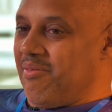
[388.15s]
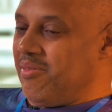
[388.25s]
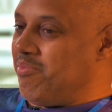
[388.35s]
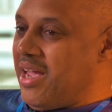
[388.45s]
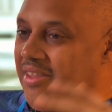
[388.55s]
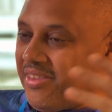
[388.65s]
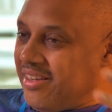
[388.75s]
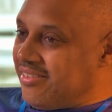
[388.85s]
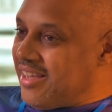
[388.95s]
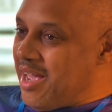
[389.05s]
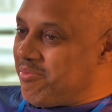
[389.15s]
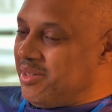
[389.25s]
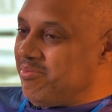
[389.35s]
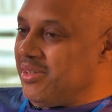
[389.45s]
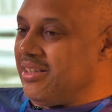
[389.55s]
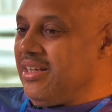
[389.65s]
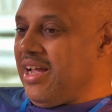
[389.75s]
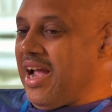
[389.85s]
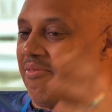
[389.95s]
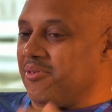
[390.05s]
bad things happen. But
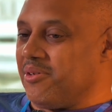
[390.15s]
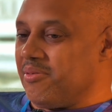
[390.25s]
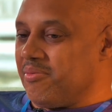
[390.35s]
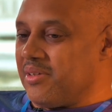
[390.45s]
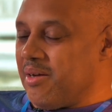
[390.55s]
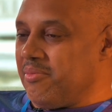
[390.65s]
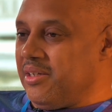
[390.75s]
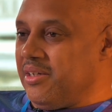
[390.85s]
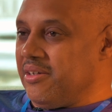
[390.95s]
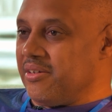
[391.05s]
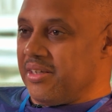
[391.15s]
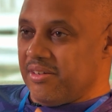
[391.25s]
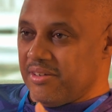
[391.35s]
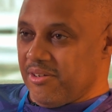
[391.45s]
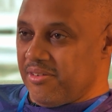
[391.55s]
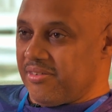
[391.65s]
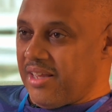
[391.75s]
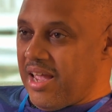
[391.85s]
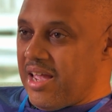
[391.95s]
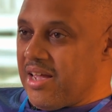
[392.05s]
after coming here, getting to know the
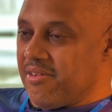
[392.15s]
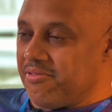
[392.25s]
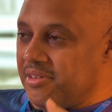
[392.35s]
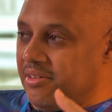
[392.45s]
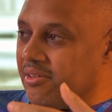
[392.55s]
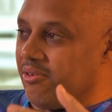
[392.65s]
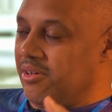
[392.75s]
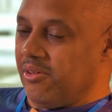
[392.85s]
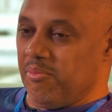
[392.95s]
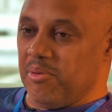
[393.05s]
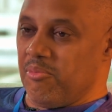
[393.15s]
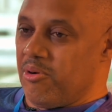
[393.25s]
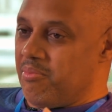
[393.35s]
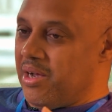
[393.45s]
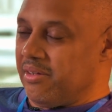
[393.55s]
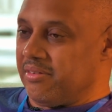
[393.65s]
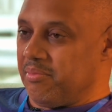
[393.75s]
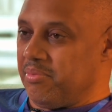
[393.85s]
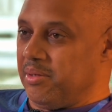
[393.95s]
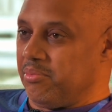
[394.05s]
staff and learning a little bit more about the
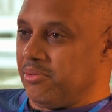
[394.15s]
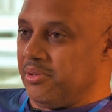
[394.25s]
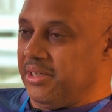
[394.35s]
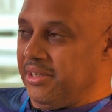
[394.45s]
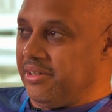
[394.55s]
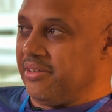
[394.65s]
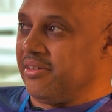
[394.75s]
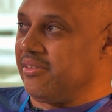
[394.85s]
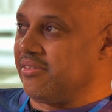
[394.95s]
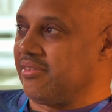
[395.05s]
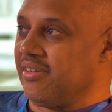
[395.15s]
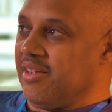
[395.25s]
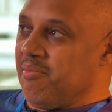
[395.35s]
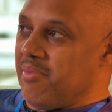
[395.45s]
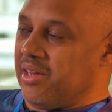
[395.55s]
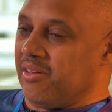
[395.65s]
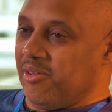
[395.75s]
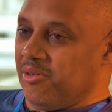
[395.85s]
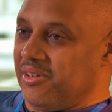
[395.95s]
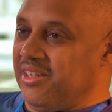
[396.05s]
people here, it's made it a
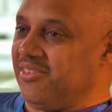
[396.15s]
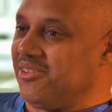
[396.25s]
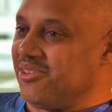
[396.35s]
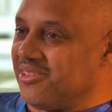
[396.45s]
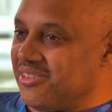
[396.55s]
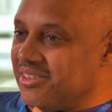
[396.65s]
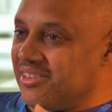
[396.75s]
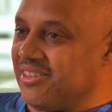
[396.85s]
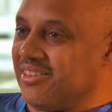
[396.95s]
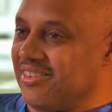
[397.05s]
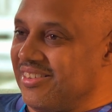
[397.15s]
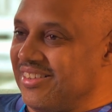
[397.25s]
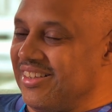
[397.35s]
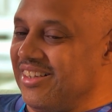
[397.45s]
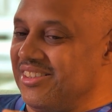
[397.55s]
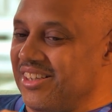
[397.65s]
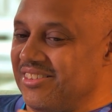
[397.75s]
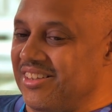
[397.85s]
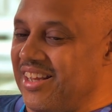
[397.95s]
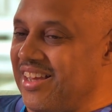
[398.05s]
little easier to
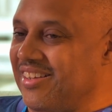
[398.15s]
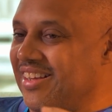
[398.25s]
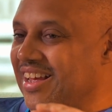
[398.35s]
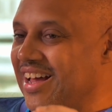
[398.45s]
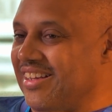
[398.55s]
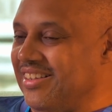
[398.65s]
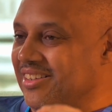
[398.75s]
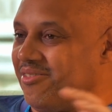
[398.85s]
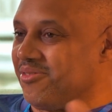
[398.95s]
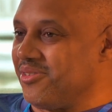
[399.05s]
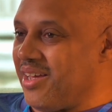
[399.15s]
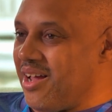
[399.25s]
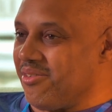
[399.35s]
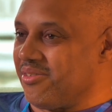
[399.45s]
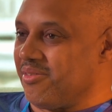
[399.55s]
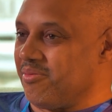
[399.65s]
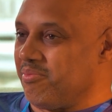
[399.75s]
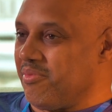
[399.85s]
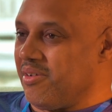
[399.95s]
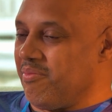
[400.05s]
adjust to that idea of how
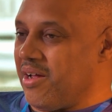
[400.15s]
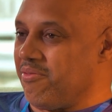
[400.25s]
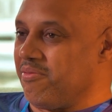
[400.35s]
my